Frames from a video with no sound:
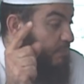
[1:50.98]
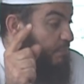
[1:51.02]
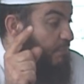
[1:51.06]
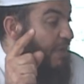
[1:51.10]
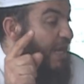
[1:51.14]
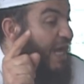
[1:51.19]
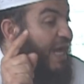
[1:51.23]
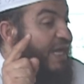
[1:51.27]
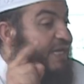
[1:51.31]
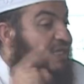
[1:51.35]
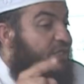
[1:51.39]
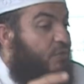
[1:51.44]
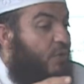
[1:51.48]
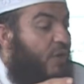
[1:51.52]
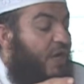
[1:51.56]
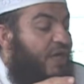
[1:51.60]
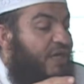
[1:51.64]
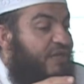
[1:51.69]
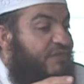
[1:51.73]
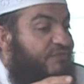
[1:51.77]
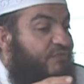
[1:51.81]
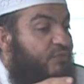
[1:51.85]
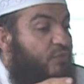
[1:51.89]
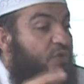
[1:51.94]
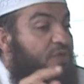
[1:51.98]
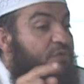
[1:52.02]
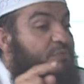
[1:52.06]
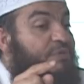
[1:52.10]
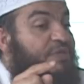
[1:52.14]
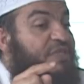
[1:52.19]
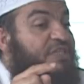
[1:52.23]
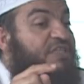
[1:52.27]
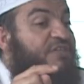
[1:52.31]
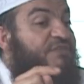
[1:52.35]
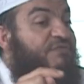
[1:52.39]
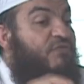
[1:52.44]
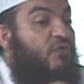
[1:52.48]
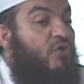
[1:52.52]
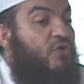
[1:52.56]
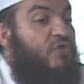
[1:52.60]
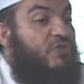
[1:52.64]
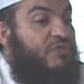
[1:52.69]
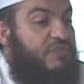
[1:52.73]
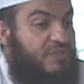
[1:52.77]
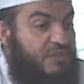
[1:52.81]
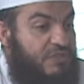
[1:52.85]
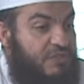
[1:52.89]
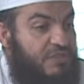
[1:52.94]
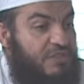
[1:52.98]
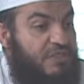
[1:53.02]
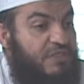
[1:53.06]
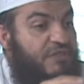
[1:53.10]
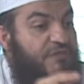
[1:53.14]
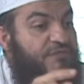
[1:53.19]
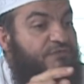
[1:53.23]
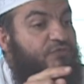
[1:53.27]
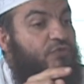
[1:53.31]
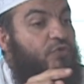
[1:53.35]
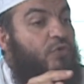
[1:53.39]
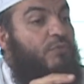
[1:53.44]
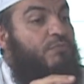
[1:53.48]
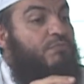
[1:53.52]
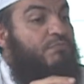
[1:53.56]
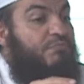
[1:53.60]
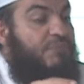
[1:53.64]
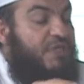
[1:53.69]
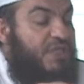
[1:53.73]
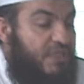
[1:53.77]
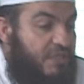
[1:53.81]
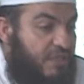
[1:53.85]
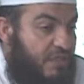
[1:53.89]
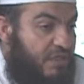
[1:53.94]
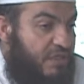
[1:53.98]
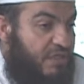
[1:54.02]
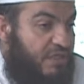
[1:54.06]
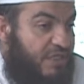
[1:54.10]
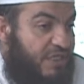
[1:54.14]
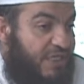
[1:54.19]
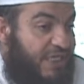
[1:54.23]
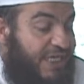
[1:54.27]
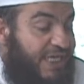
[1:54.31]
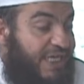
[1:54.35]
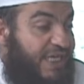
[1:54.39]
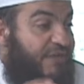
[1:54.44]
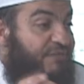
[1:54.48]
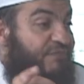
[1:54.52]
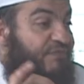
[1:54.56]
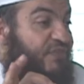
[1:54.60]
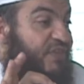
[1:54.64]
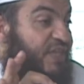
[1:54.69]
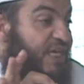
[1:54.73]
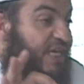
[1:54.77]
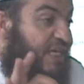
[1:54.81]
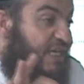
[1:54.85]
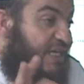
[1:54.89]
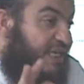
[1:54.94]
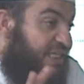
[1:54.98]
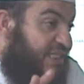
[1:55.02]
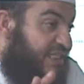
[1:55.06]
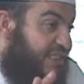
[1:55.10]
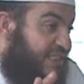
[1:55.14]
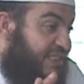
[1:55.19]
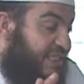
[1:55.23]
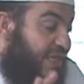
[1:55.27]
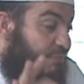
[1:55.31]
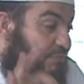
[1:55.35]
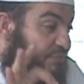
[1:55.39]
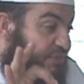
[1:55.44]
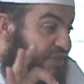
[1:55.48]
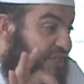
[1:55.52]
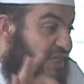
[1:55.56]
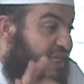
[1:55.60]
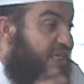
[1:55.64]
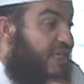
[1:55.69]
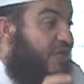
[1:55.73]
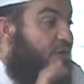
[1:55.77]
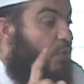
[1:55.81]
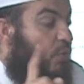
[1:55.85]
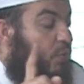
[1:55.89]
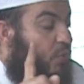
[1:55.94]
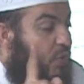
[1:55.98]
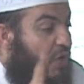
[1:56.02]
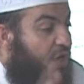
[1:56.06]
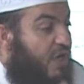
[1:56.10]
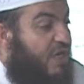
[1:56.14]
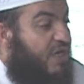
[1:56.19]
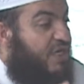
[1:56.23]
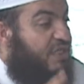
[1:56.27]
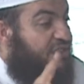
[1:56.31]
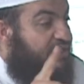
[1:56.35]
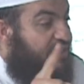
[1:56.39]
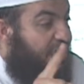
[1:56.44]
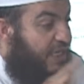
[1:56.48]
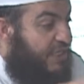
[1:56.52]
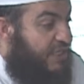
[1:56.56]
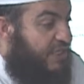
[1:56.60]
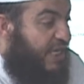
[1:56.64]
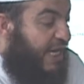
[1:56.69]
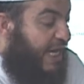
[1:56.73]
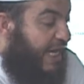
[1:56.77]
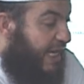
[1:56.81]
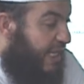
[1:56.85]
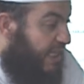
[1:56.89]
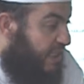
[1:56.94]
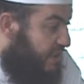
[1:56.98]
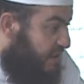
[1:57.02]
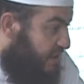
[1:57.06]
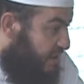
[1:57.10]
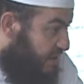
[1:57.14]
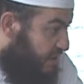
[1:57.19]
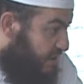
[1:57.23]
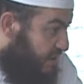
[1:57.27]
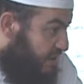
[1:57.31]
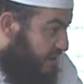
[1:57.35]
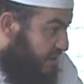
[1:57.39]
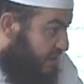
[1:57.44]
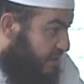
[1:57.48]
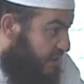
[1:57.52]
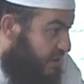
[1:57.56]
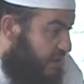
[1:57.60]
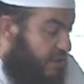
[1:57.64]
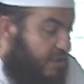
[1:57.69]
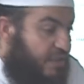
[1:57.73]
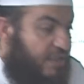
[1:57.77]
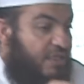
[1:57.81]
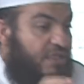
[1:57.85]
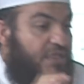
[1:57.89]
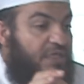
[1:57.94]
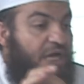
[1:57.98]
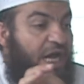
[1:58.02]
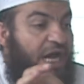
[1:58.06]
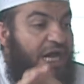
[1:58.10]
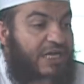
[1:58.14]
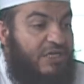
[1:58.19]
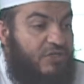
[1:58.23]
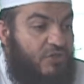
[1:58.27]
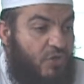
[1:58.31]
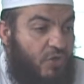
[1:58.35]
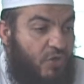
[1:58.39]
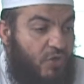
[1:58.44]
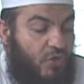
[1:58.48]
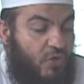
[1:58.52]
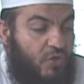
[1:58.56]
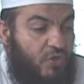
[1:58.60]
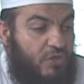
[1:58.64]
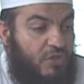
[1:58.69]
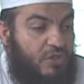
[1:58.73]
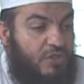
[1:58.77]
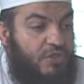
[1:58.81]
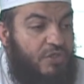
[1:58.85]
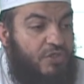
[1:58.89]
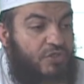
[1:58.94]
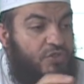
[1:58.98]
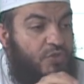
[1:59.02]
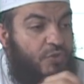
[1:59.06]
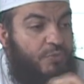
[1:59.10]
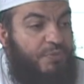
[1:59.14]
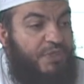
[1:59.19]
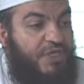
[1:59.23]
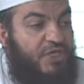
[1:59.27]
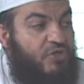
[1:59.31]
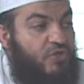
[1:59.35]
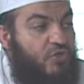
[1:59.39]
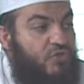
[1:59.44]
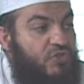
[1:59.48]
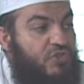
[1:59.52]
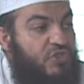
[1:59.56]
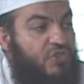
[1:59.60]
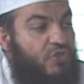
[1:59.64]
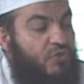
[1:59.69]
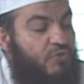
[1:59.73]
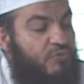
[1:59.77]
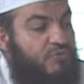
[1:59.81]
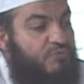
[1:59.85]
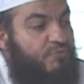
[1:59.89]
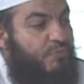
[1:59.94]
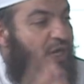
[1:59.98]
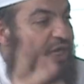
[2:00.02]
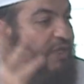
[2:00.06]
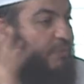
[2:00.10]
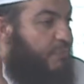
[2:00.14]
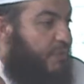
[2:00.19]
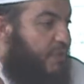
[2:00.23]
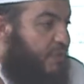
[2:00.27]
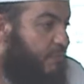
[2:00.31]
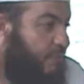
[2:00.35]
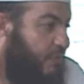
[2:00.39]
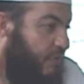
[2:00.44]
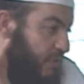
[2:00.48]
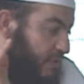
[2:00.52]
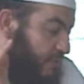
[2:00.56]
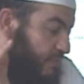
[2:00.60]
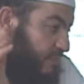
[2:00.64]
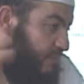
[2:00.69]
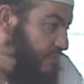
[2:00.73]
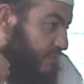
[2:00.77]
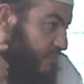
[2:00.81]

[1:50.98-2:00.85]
my wife will be divorced from me if there is something worse than alcohol to be consumed by people.